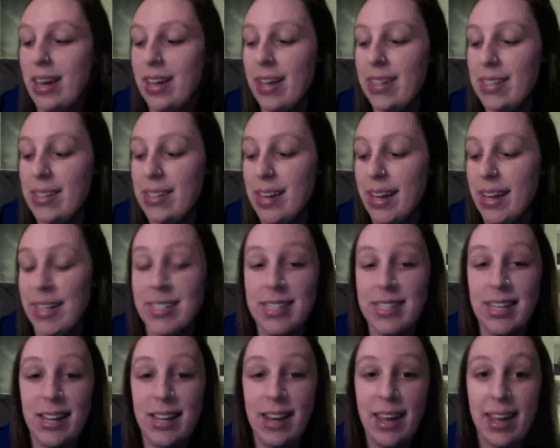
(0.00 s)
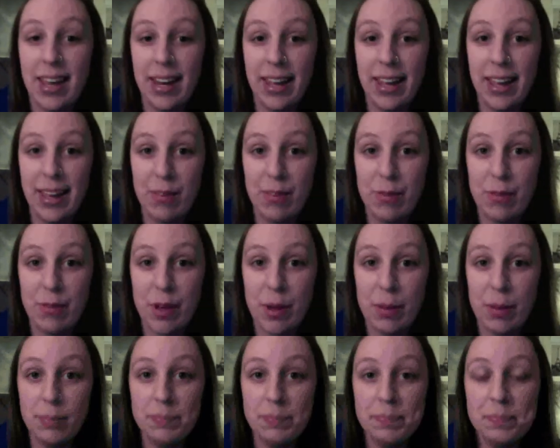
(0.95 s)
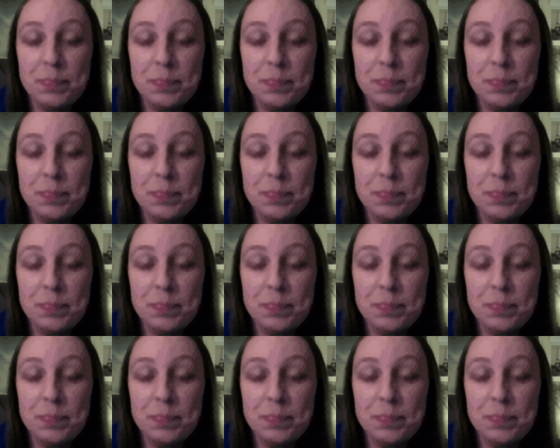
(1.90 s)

It's a 1988 film,